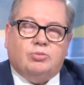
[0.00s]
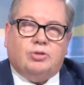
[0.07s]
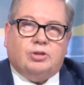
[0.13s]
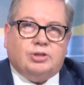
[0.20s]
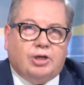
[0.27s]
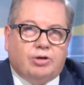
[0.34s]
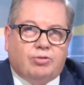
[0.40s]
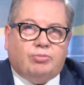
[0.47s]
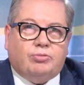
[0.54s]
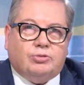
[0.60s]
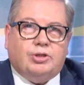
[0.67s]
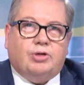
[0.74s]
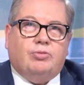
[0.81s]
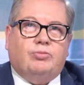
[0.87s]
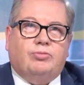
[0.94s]
what a terrible,
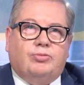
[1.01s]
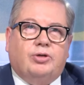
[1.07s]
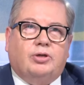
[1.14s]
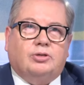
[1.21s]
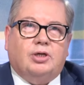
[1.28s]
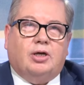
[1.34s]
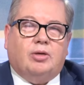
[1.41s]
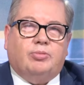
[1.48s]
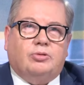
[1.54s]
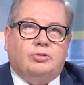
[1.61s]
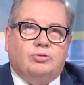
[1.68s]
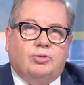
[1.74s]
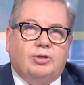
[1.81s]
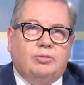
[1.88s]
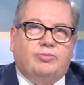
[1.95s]
terrible thing to happen
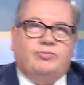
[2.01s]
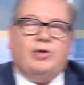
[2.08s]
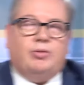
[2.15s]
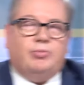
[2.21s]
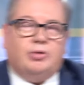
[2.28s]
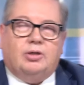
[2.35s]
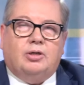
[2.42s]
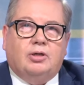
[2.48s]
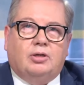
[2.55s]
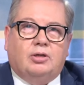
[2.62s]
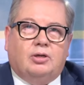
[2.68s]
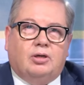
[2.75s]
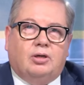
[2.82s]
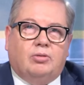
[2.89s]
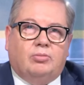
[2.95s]
to any family,
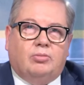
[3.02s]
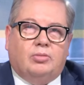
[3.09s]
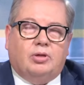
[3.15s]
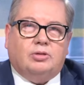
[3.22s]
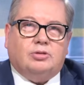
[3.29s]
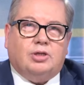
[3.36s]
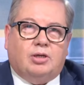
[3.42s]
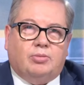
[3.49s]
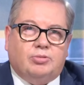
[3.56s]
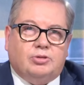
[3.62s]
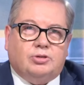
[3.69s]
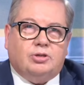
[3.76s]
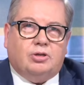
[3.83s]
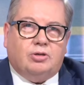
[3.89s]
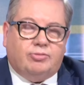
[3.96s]
and to happen
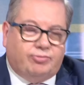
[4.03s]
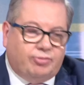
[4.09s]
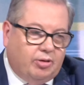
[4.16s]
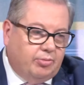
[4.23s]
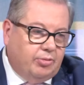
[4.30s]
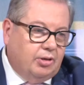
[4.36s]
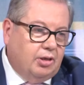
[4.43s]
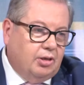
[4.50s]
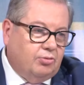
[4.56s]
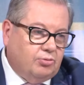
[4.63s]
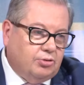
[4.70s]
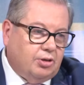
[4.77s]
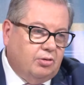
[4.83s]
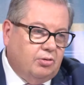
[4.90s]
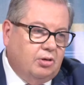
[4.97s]
to her family, and
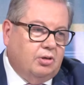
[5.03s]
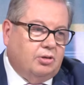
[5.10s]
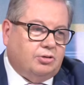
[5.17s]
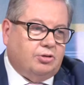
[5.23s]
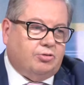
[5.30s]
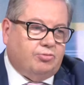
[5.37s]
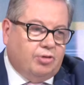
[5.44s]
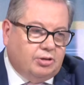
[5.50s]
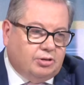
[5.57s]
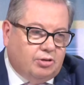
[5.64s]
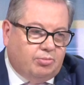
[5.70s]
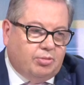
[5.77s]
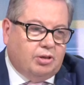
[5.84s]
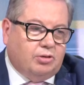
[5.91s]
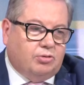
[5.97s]
also to Grace
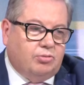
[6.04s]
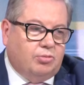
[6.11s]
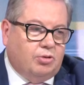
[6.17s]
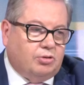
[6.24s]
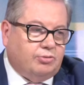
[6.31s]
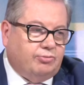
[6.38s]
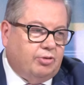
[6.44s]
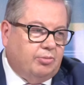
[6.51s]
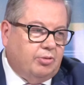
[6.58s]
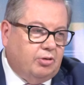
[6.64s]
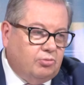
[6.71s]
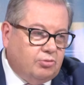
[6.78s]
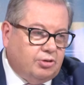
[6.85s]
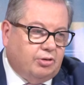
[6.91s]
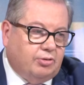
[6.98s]
O'Malley Kumar's family, and
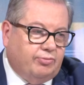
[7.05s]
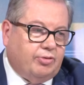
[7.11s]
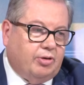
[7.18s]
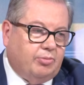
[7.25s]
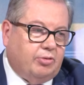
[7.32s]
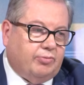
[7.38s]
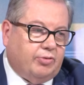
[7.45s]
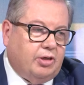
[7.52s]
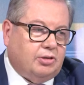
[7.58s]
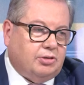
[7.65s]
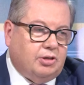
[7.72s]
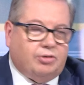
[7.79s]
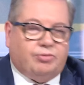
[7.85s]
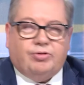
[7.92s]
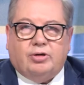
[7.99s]
also the family of
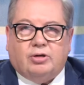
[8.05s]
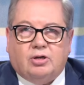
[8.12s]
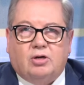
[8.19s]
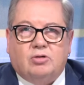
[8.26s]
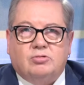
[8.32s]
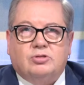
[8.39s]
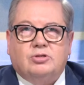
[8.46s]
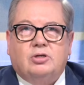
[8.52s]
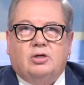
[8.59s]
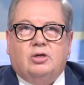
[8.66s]
caretaker Ian Coates.